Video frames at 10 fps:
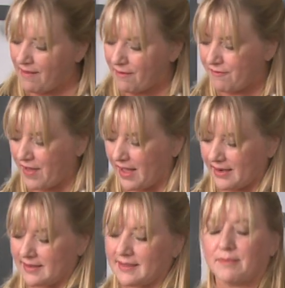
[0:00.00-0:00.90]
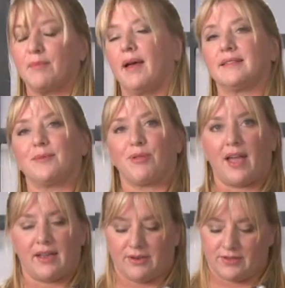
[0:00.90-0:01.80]
find my
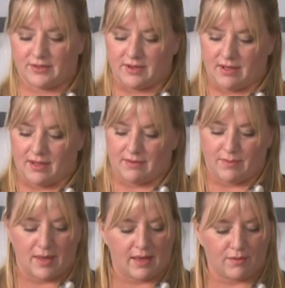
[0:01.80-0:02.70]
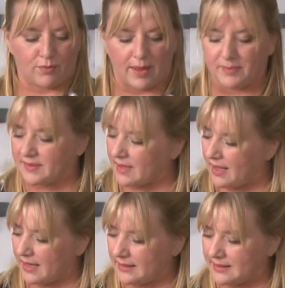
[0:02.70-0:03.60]
suppliers on my
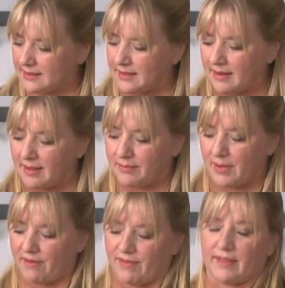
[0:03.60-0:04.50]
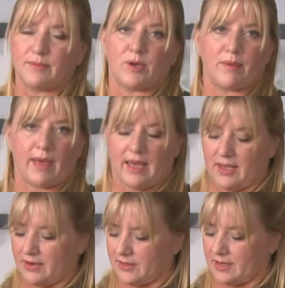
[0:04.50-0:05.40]
website and on my Facebook
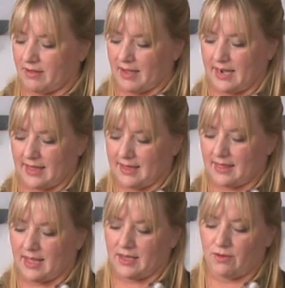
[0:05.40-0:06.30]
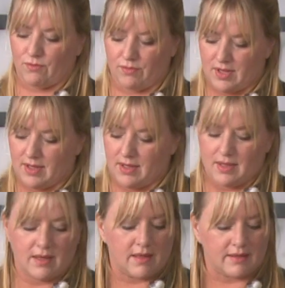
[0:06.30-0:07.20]
page. So anything that you
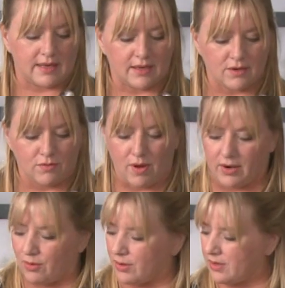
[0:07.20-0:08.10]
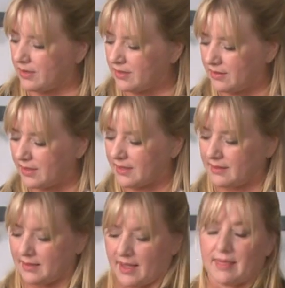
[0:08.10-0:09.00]
think you want to order, you
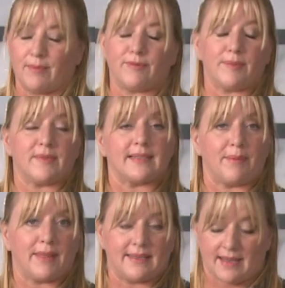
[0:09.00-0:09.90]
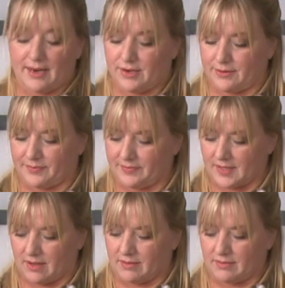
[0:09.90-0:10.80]
can get them from the same place I do.
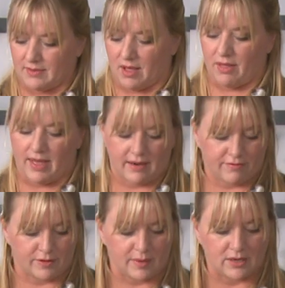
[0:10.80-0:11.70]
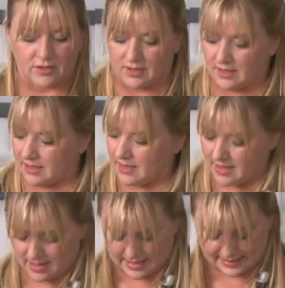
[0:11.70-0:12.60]
So all that information
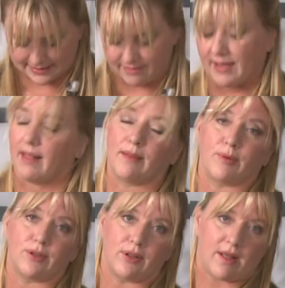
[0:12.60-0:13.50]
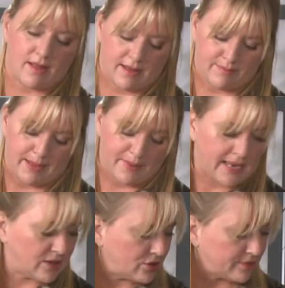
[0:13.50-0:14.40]
is available on my
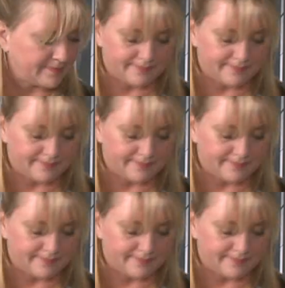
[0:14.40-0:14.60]
page.